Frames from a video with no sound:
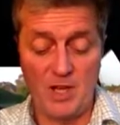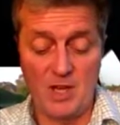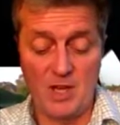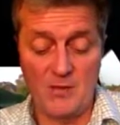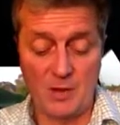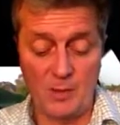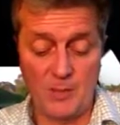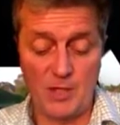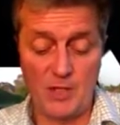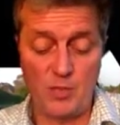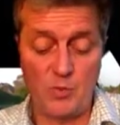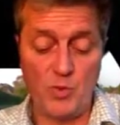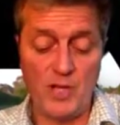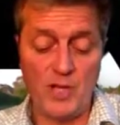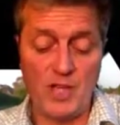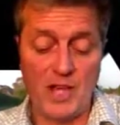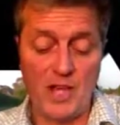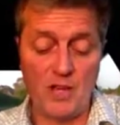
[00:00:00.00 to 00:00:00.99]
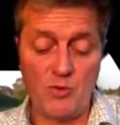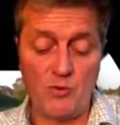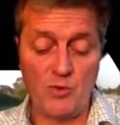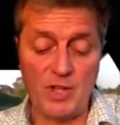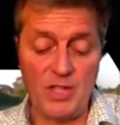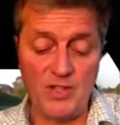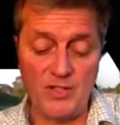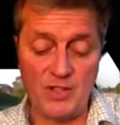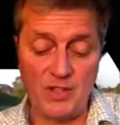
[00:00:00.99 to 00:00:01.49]
From this we can
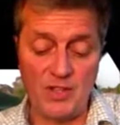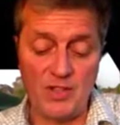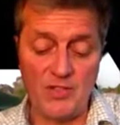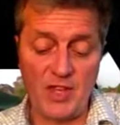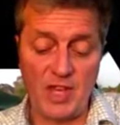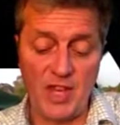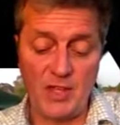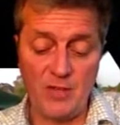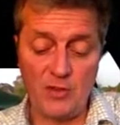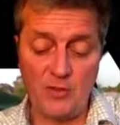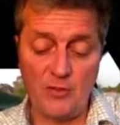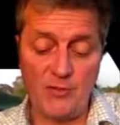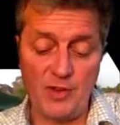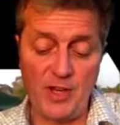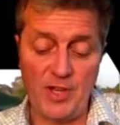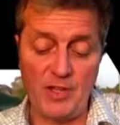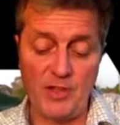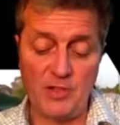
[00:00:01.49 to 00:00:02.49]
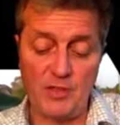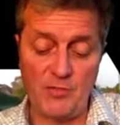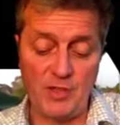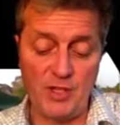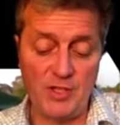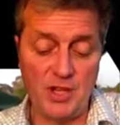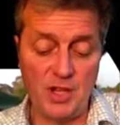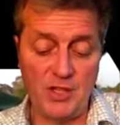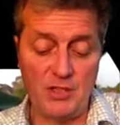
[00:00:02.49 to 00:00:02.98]
reason that the angel fell as the
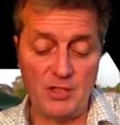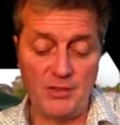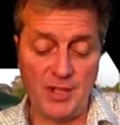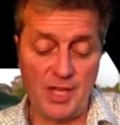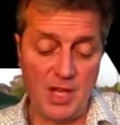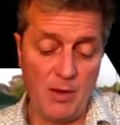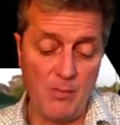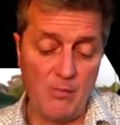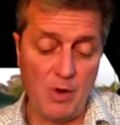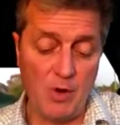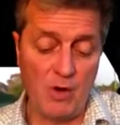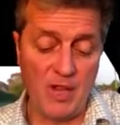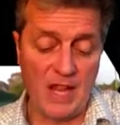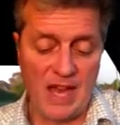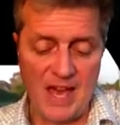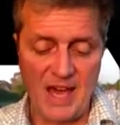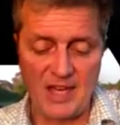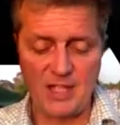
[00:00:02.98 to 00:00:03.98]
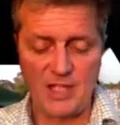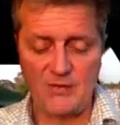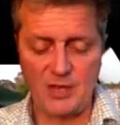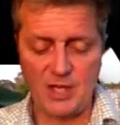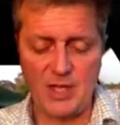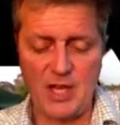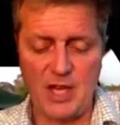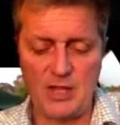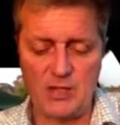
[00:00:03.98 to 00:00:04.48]
result of an immoral act of
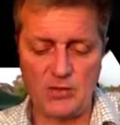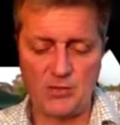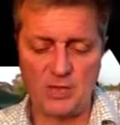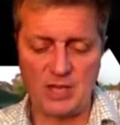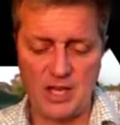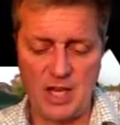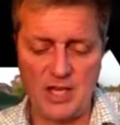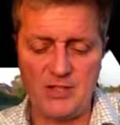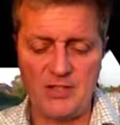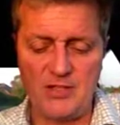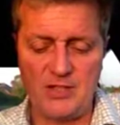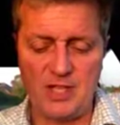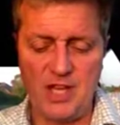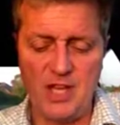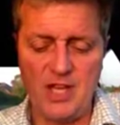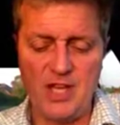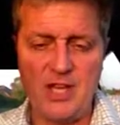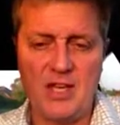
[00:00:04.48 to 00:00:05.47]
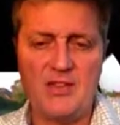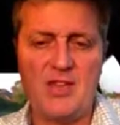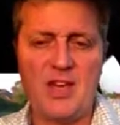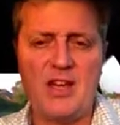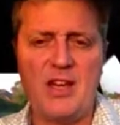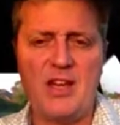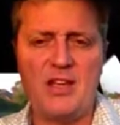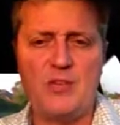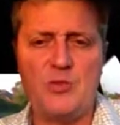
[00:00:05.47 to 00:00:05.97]
unnatural lust, and
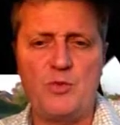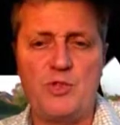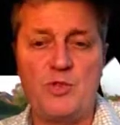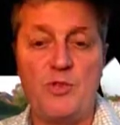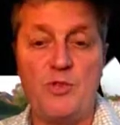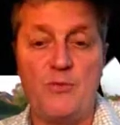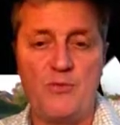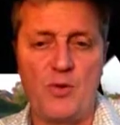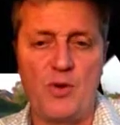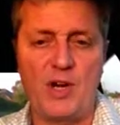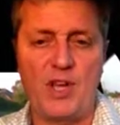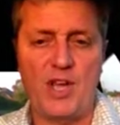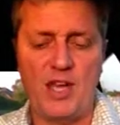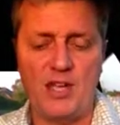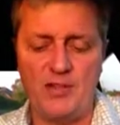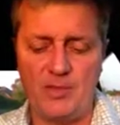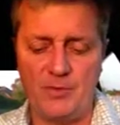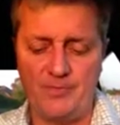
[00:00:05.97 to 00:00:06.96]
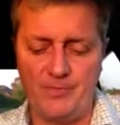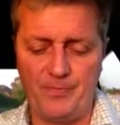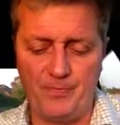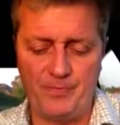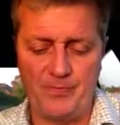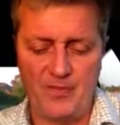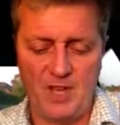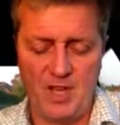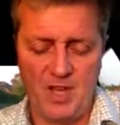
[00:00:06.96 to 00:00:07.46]
that act was fornication.
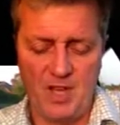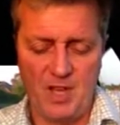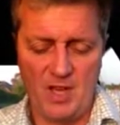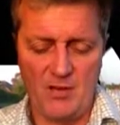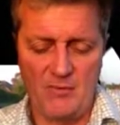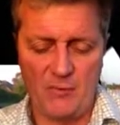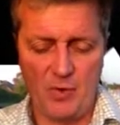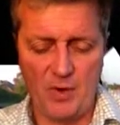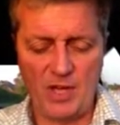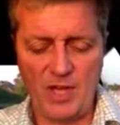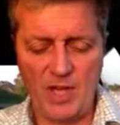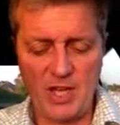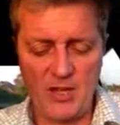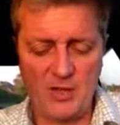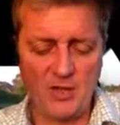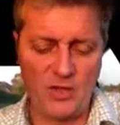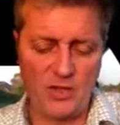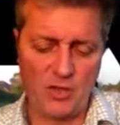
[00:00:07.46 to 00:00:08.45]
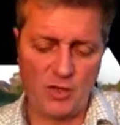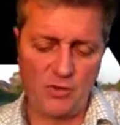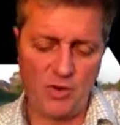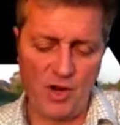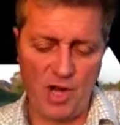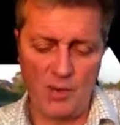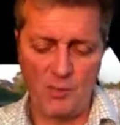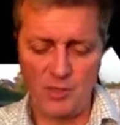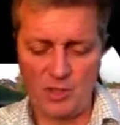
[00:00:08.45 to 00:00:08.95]
Fornication is a
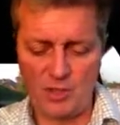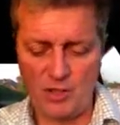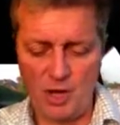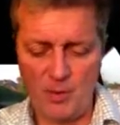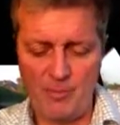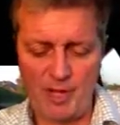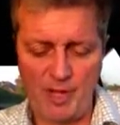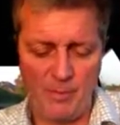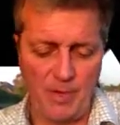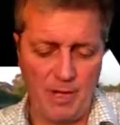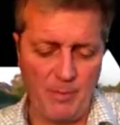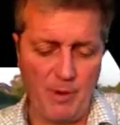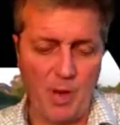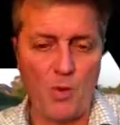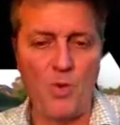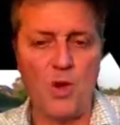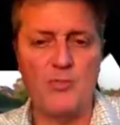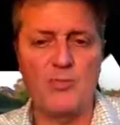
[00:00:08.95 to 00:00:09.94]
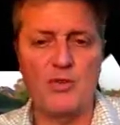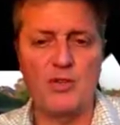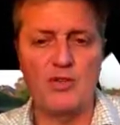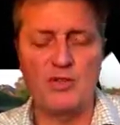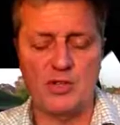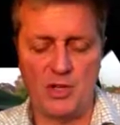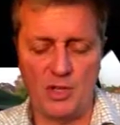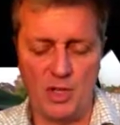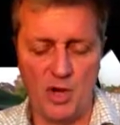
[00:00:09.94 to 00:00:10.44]
crime which cannot be committed by one
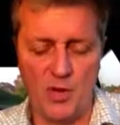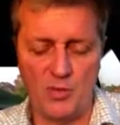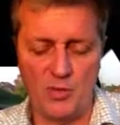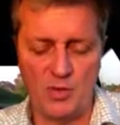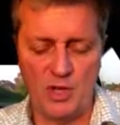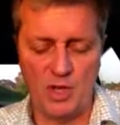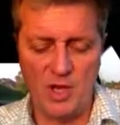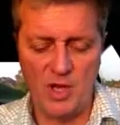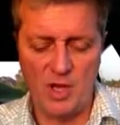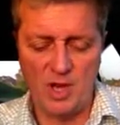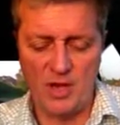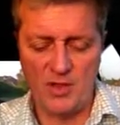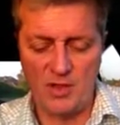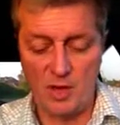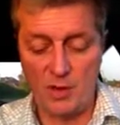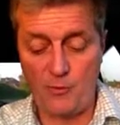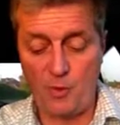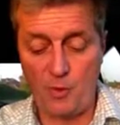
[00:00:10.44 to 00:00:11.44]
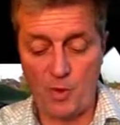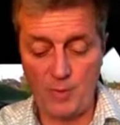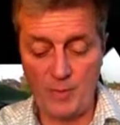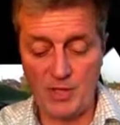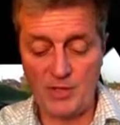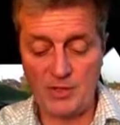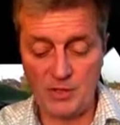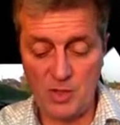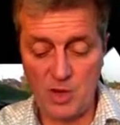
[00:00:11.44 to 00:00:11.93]
person alone. Therefore we
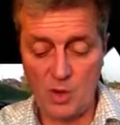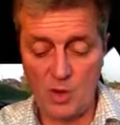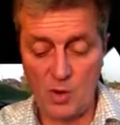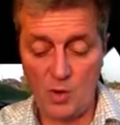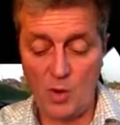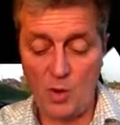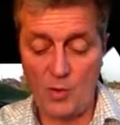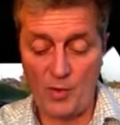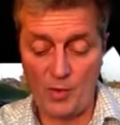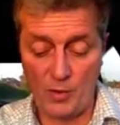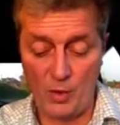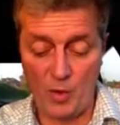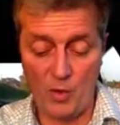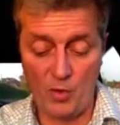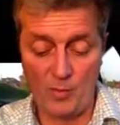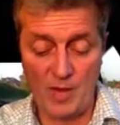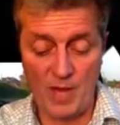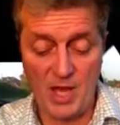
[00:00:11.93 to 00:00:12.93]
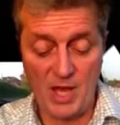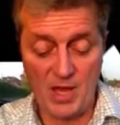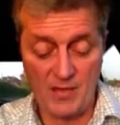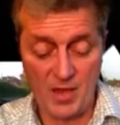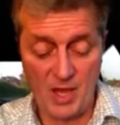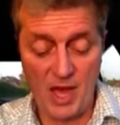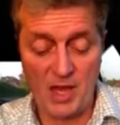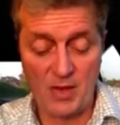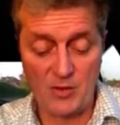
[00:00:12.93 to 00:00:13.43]
must know with whom
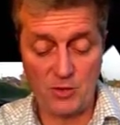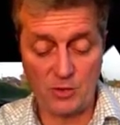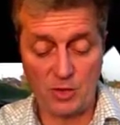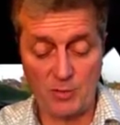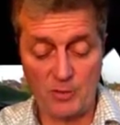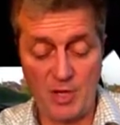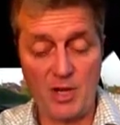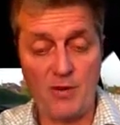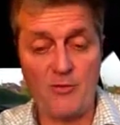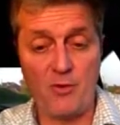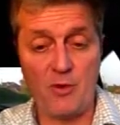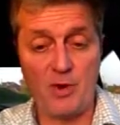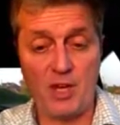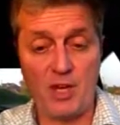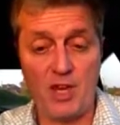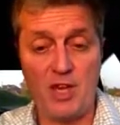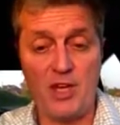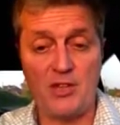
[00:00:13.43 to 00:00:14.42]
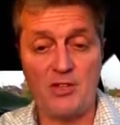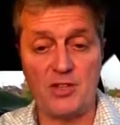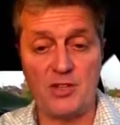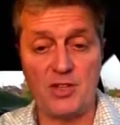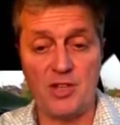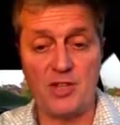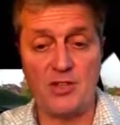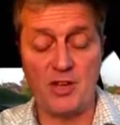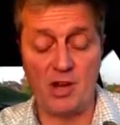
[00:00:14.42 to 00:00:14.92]
the angel committed
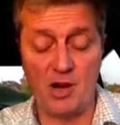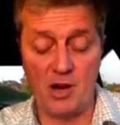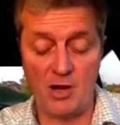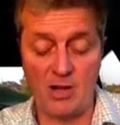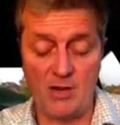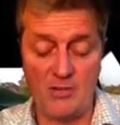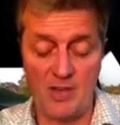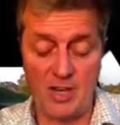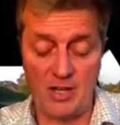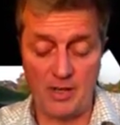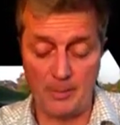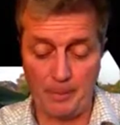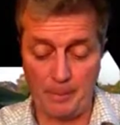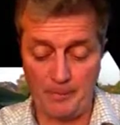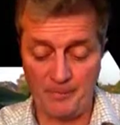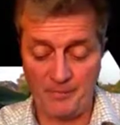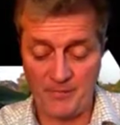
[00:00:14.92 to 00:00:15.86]
fornication in the Garden of Eden.